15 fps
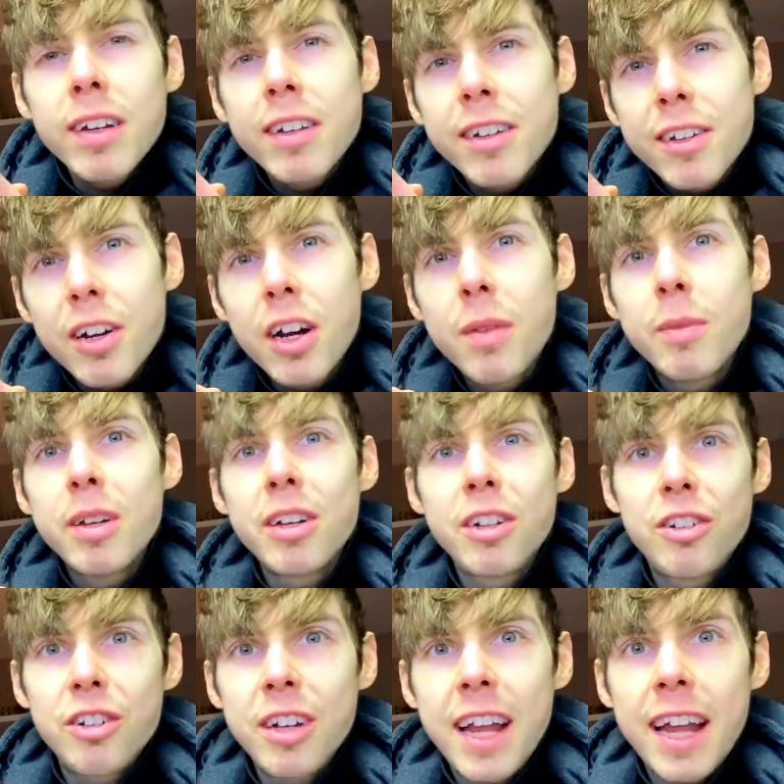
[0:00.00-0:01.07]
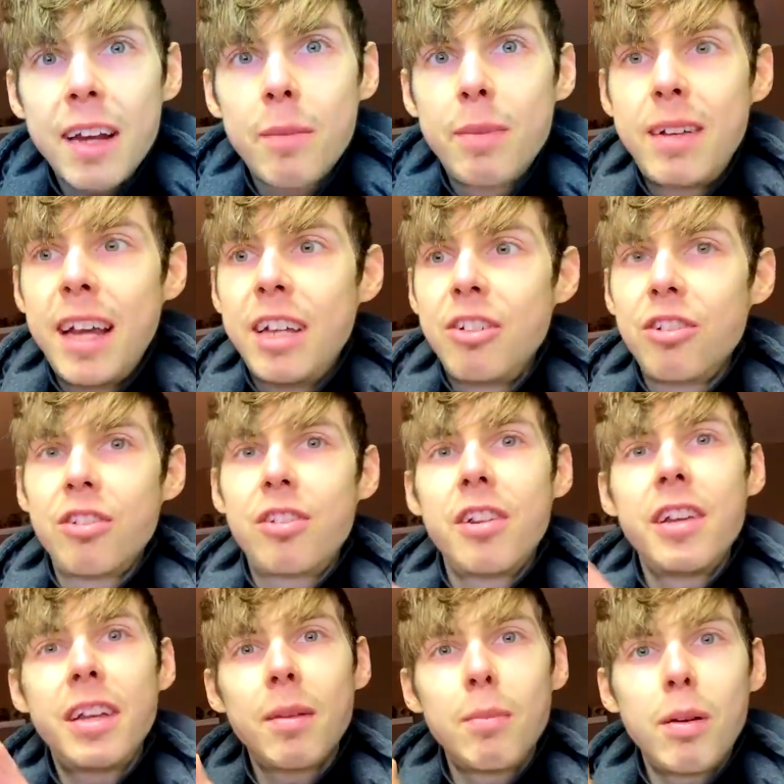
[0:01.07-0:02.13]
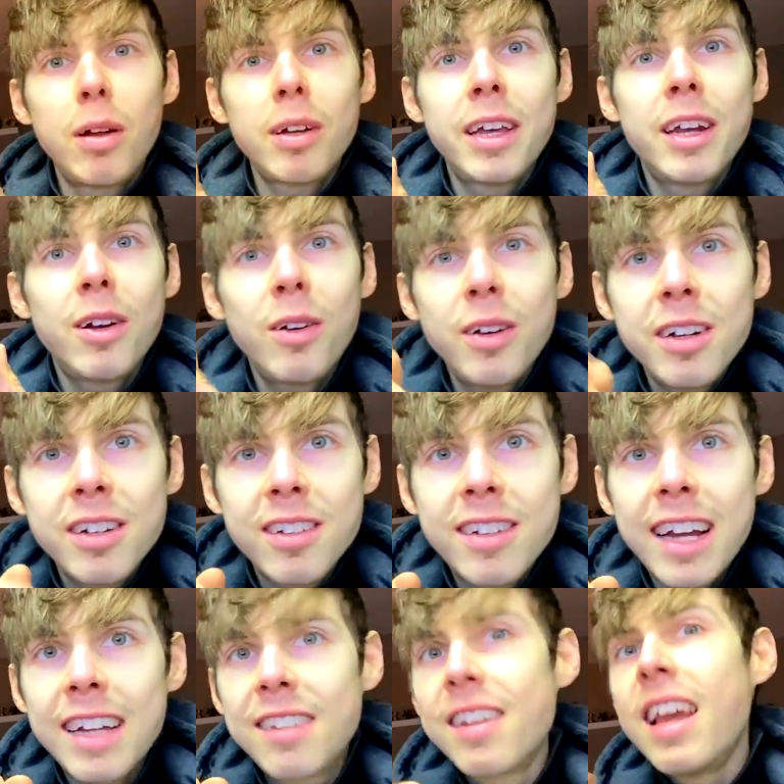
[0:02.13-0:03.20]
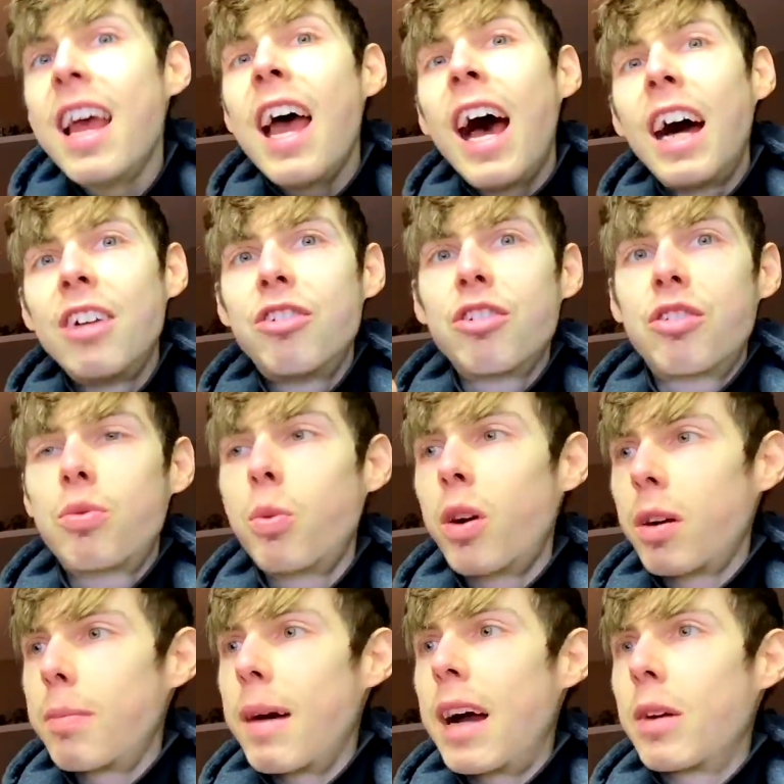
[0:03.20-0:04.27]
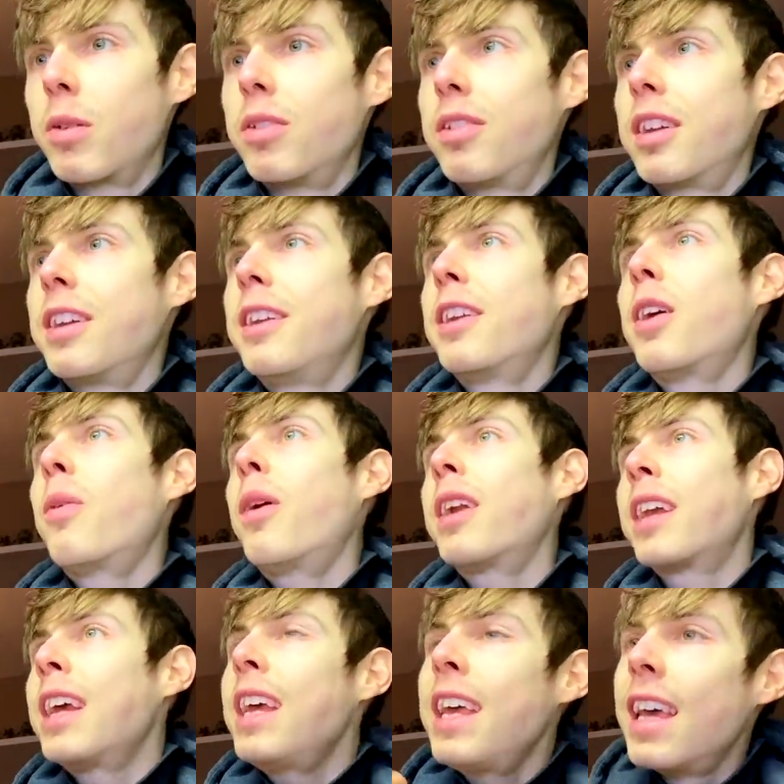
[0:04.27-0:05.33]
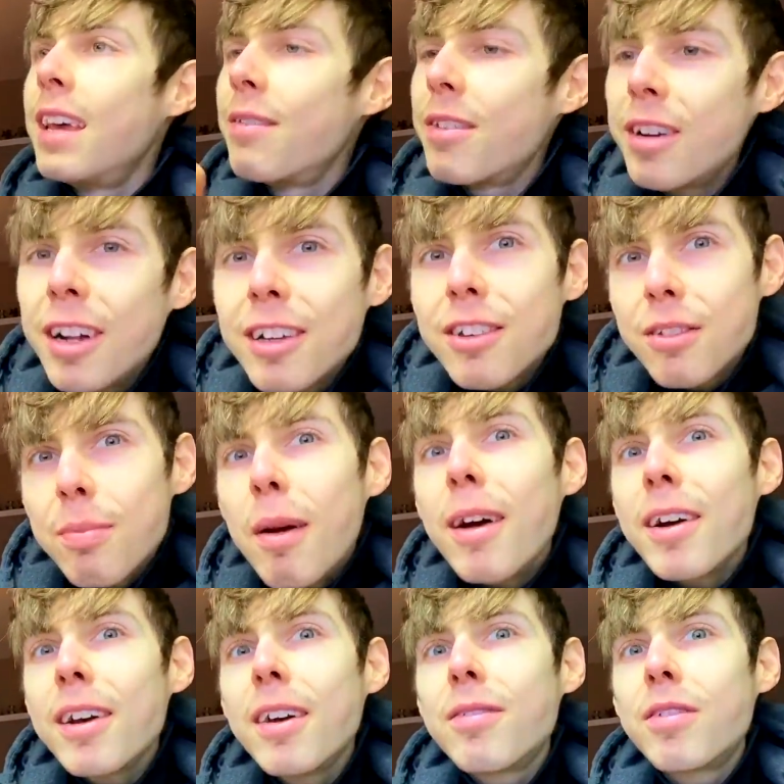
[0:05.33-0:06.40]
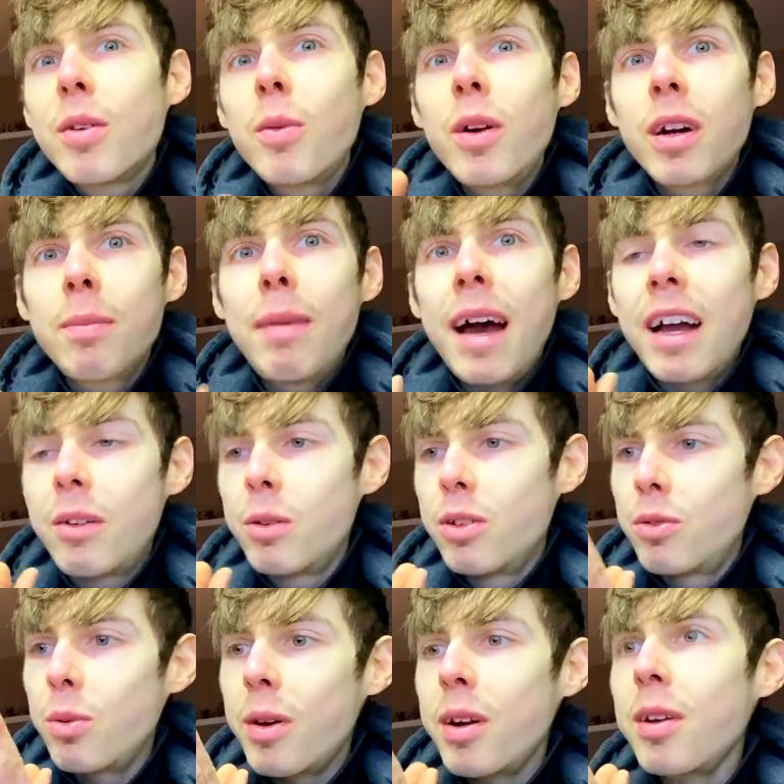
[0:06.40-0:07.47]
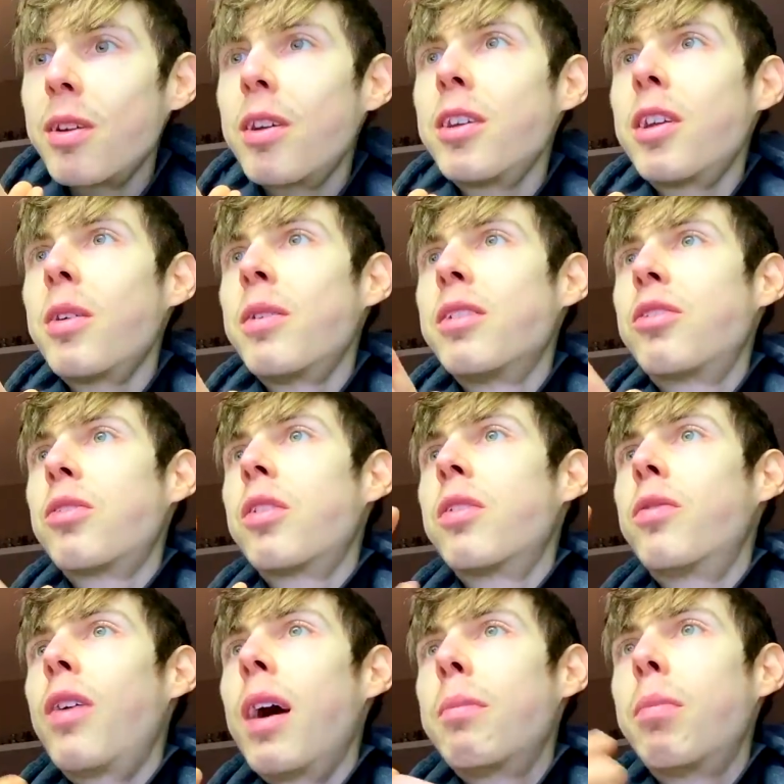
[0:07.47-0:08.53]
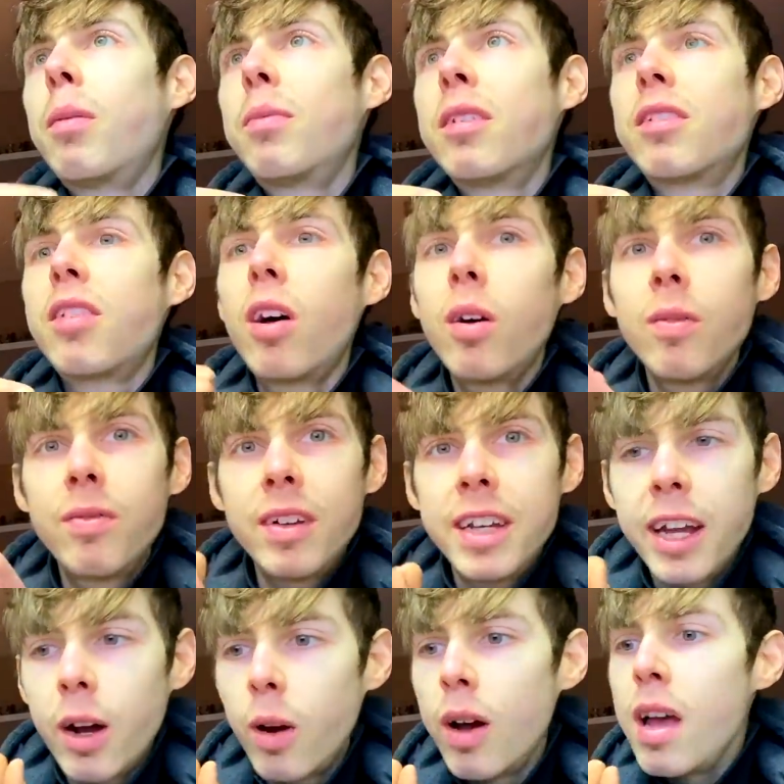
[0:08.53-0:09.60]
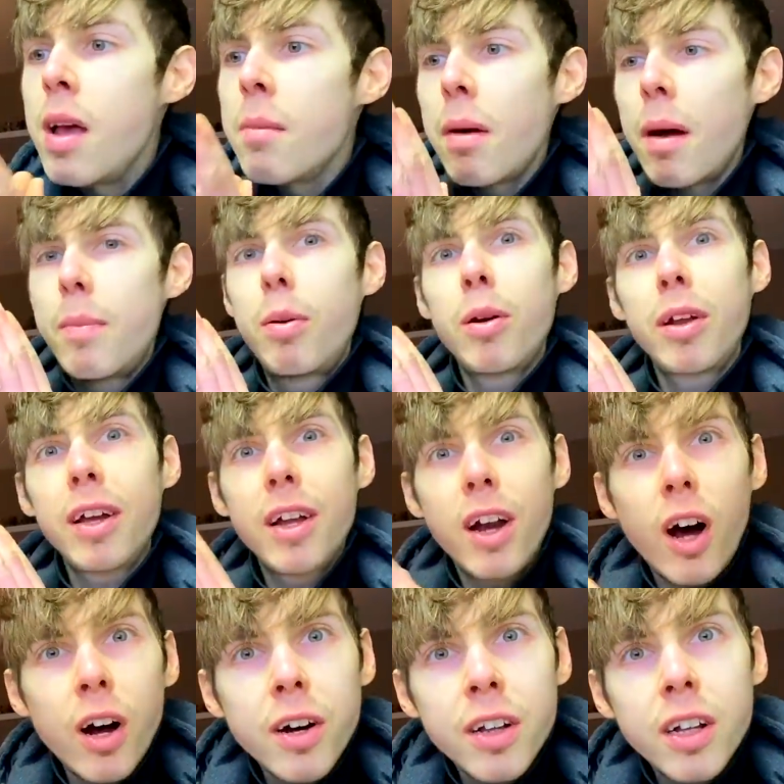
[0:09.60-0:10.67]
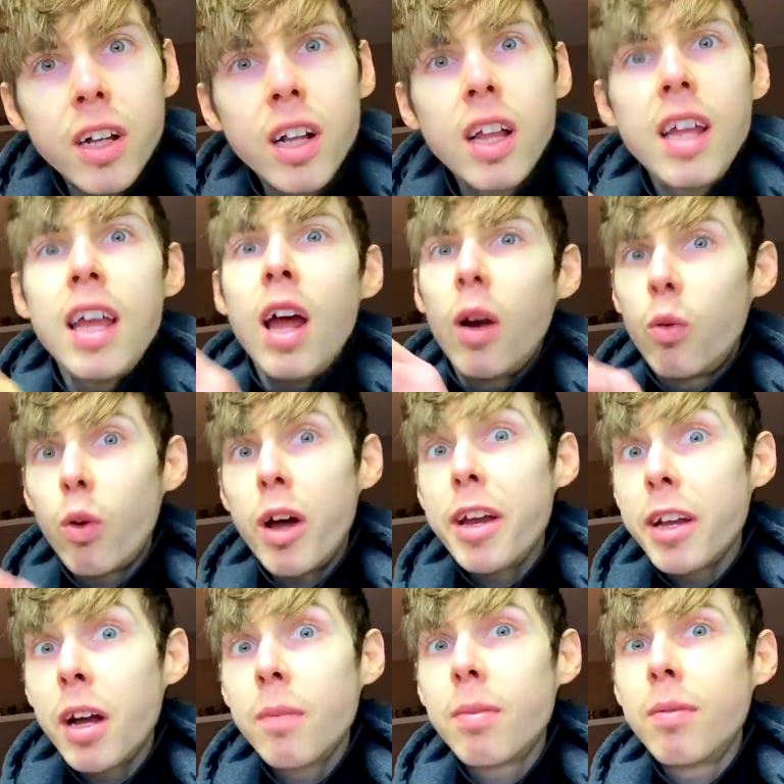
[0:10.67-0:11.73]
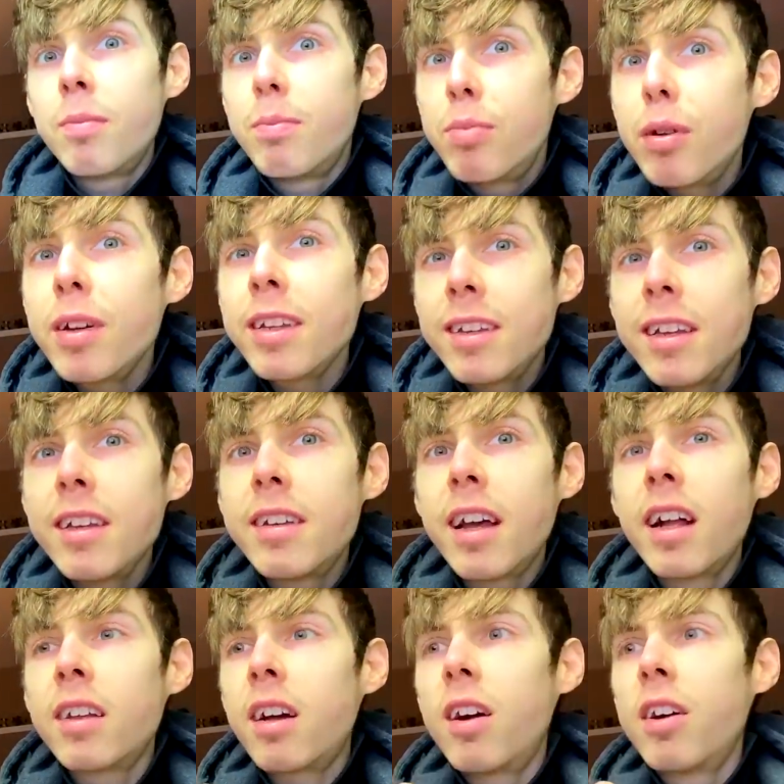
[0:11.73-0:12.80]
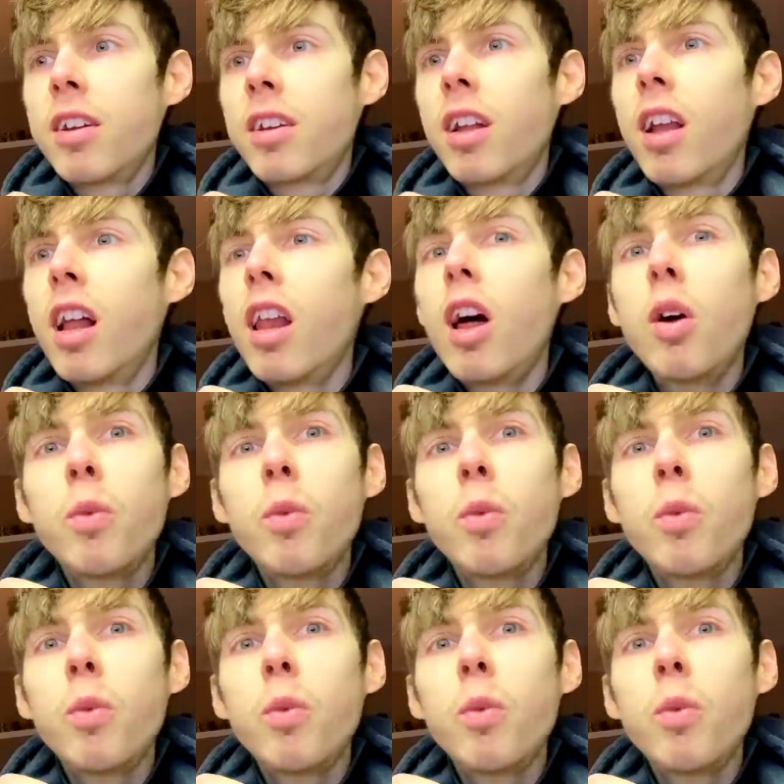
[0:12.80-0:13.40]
determine your genetic potential. So you can plug in all your stats and just work backwards. And you know what? If you're not smart enough to work backwards, what I'm gonna do is sort of wrap up this whole video by putting an article, writing up a pretty detailed article, along